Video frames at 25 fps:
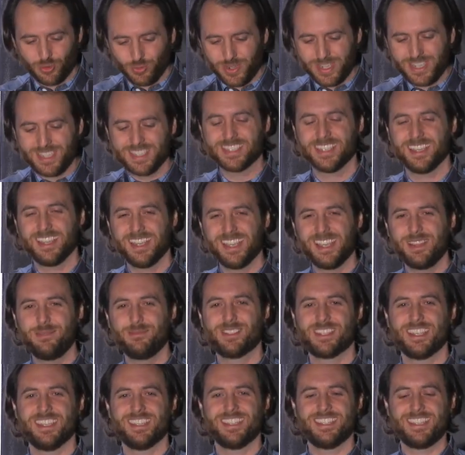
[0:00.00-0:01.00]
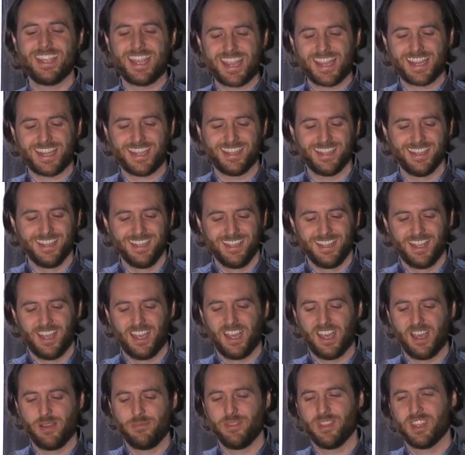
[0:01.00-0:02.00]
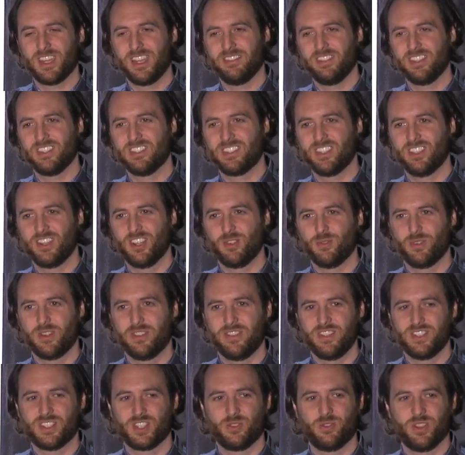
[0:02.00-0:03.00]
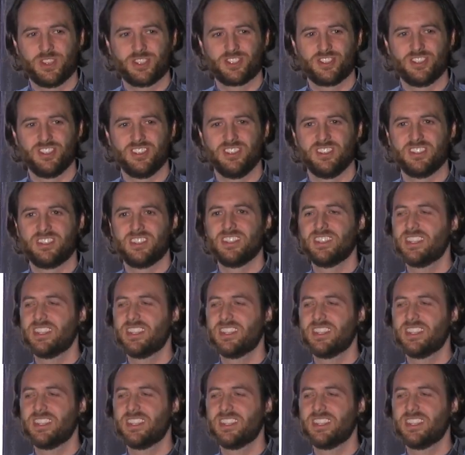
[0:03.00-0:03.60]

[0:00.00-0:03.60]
3 times a day that I've considered one of these questions.